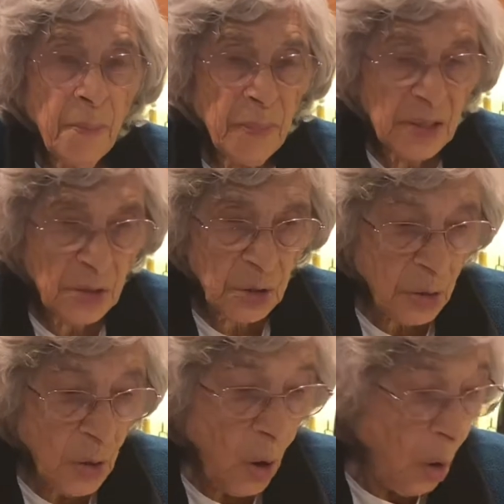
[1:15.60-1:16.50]

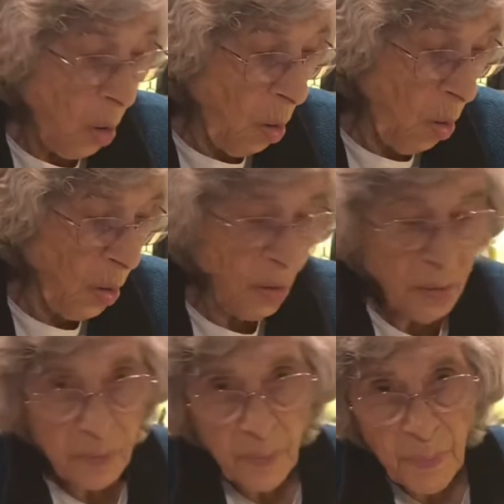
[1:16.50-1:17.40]
mixer or
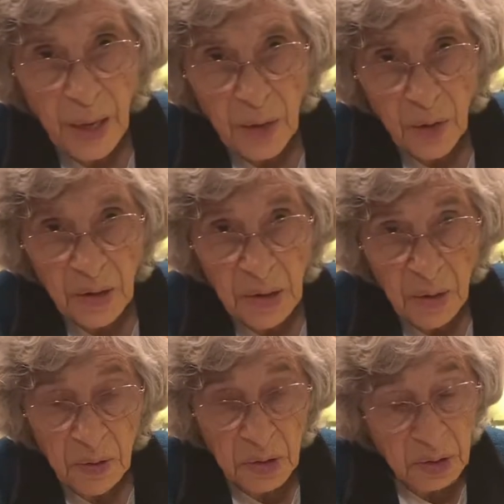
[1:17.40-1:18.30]
manually,
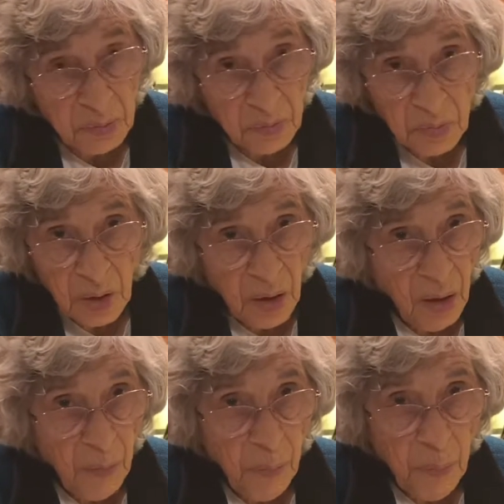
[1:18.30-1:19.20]
just
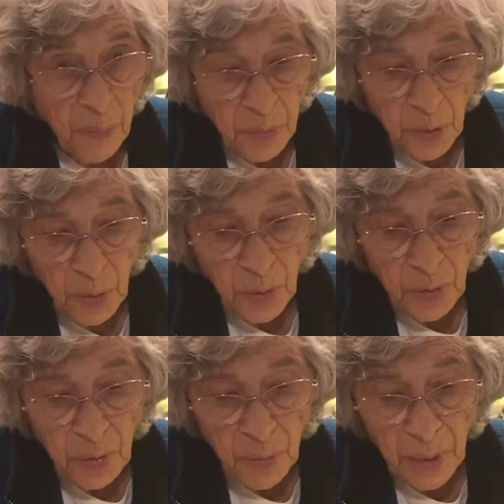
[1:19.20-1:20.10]

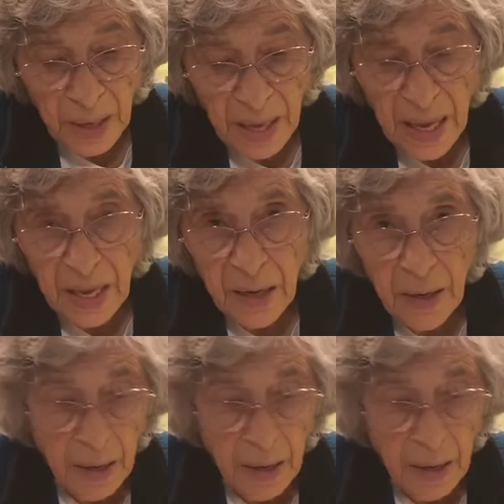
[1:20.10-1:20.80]
do it by hand.